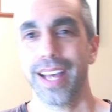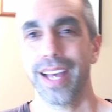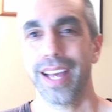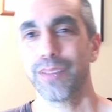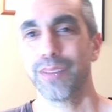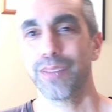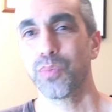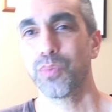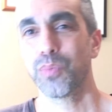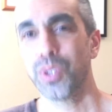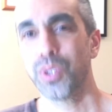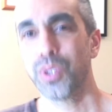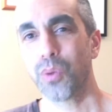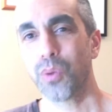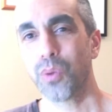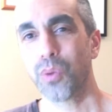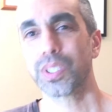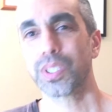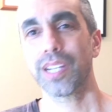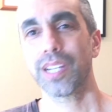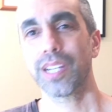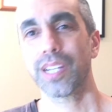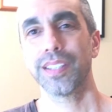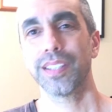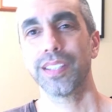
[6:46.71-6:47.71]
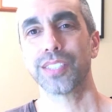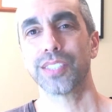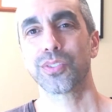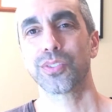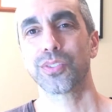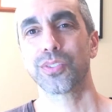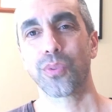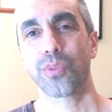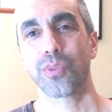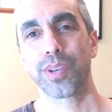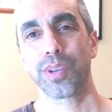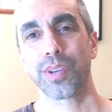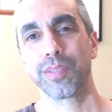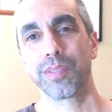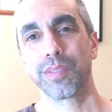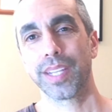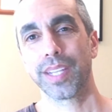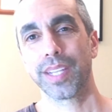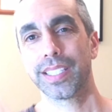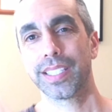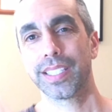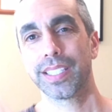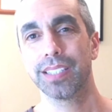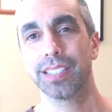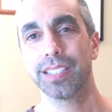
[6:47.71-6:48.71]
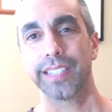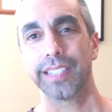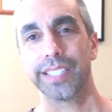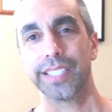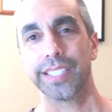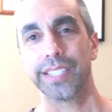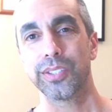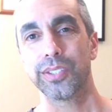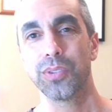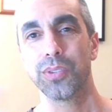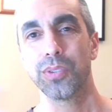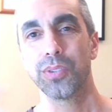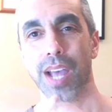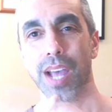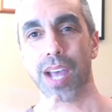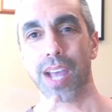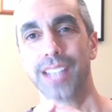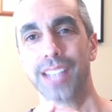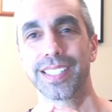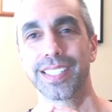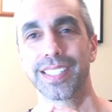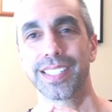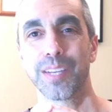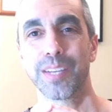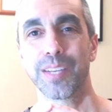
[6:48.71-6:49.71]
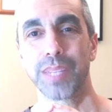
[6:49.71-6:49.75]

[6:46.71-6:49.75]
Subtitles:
we're telling this story of like these two guys that come